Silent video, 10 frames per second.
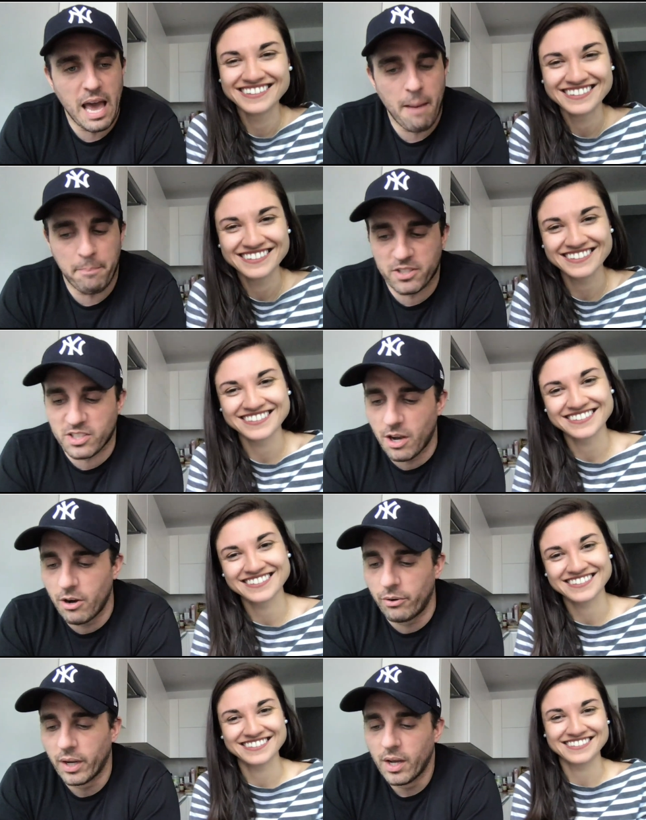Speaker 1: episode.
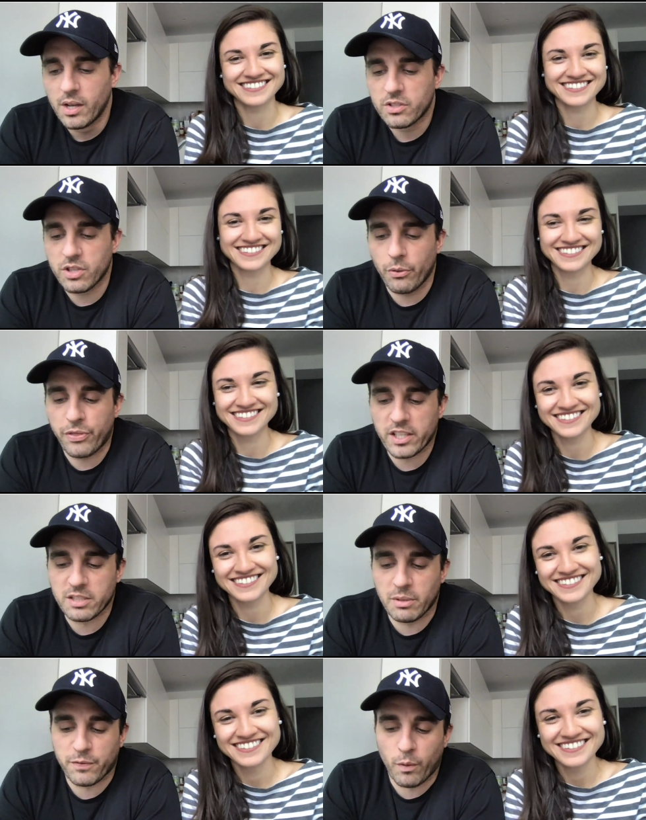So thanks so much
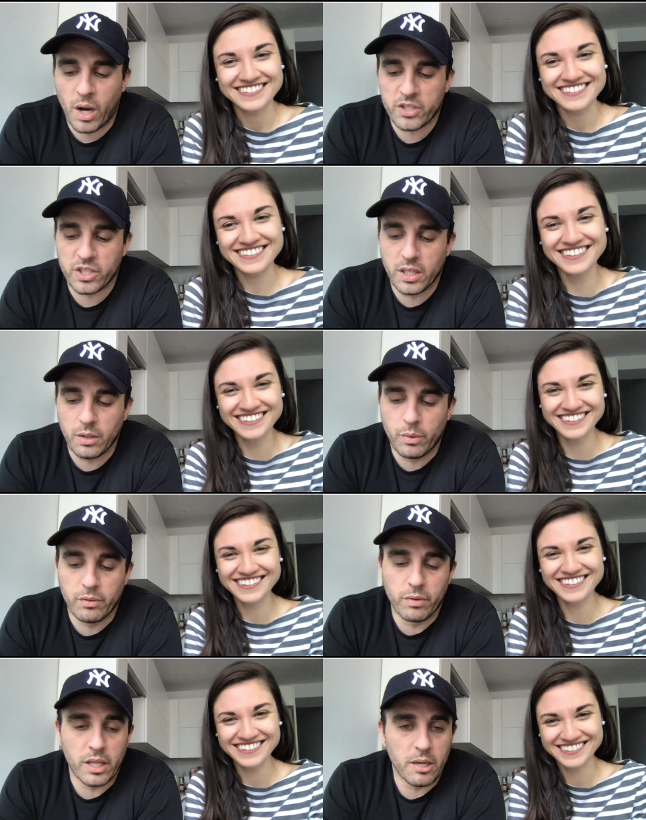for watching. We
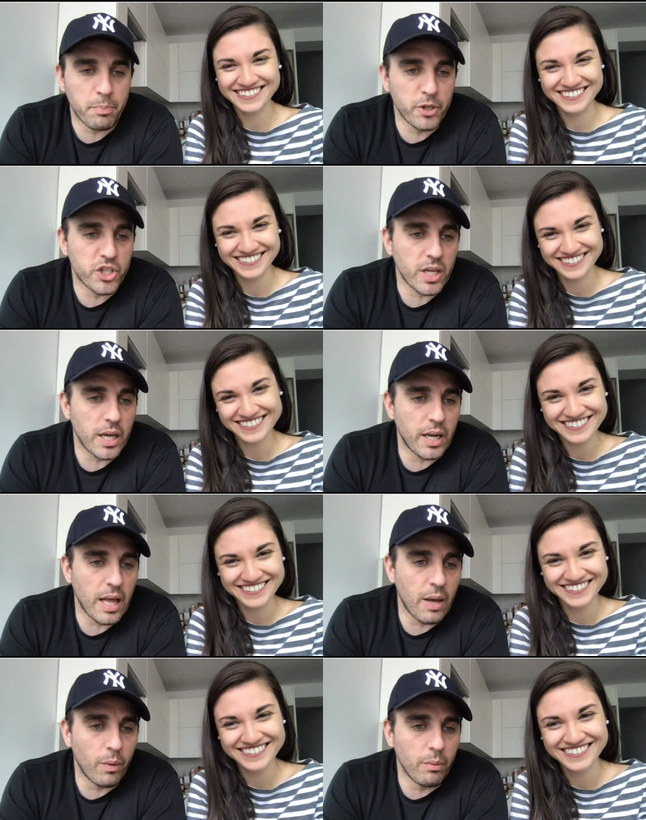really appreciate it. And
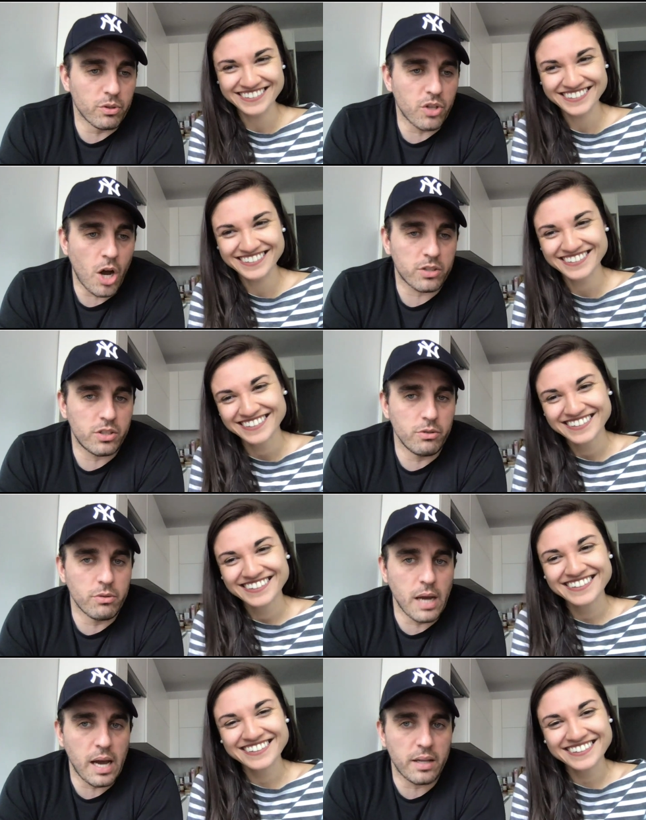we will talk to you
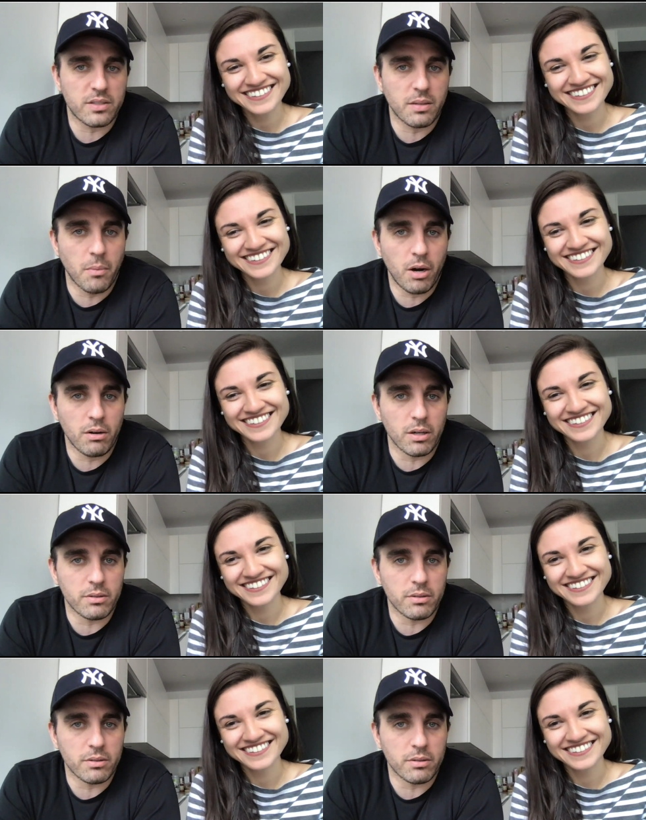guys tomorrow.